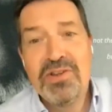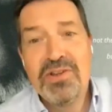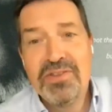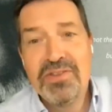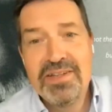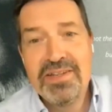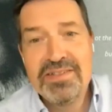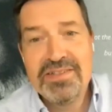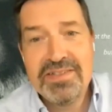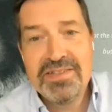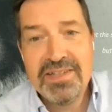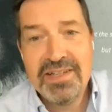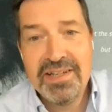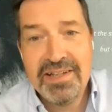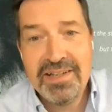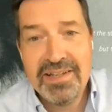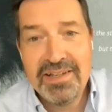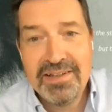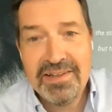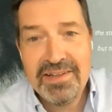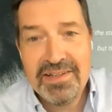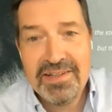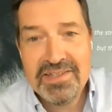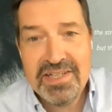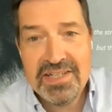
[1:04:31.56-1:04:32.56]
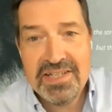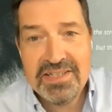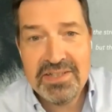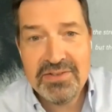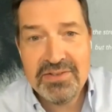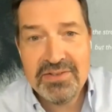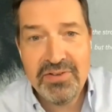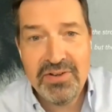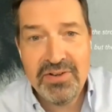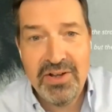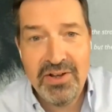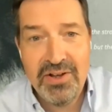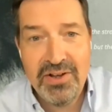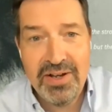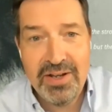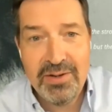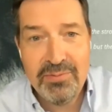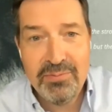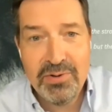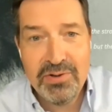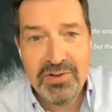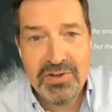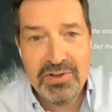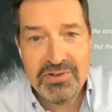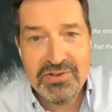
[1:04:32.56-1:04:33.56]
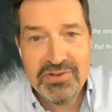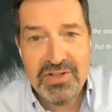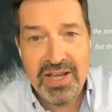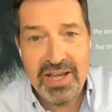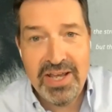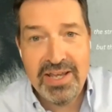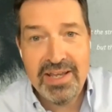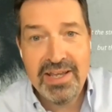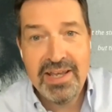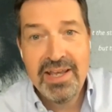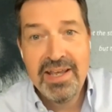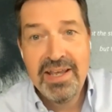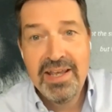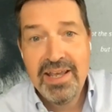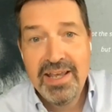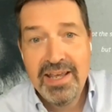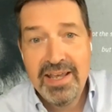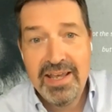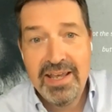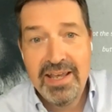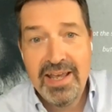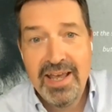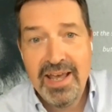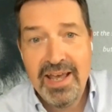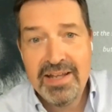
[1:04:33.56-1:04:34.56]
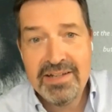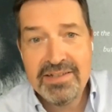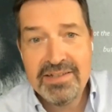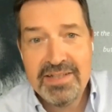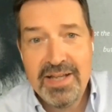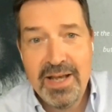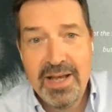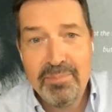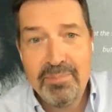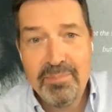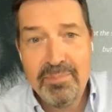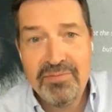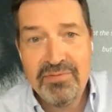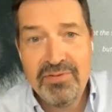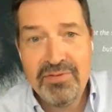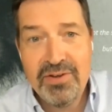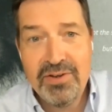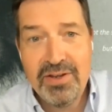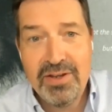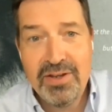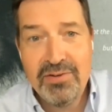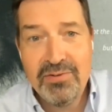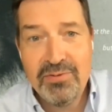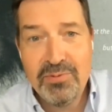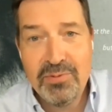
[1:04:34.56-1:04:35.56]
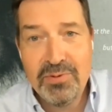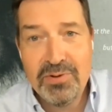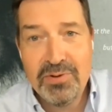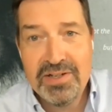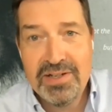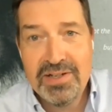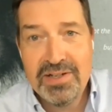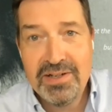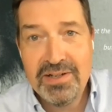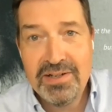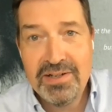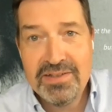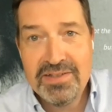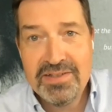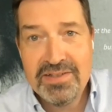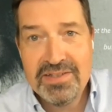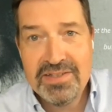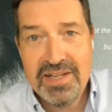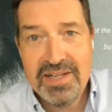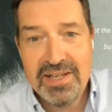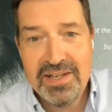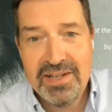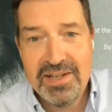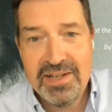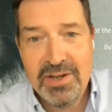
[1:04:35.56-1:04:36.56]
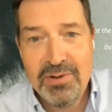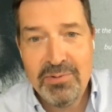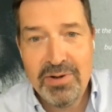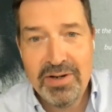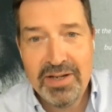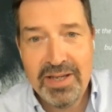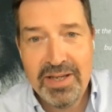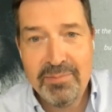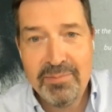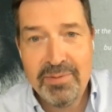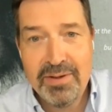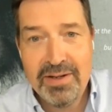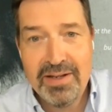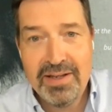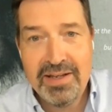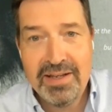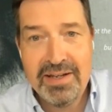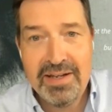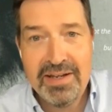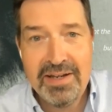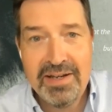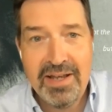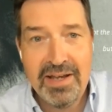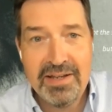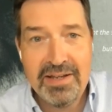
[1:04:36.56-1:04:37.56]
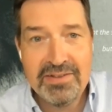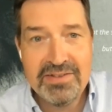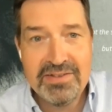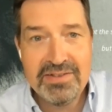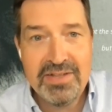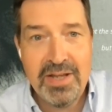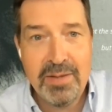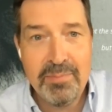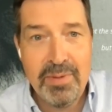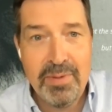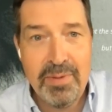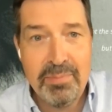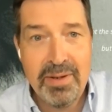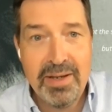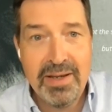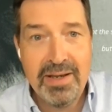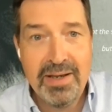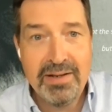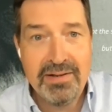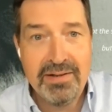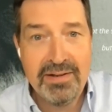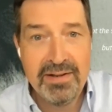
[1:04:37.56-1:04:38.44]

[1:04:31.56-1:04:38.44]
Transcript: on this? The season's finale, what do you say? Hands up if you want to see Joachim in a nice summer beard.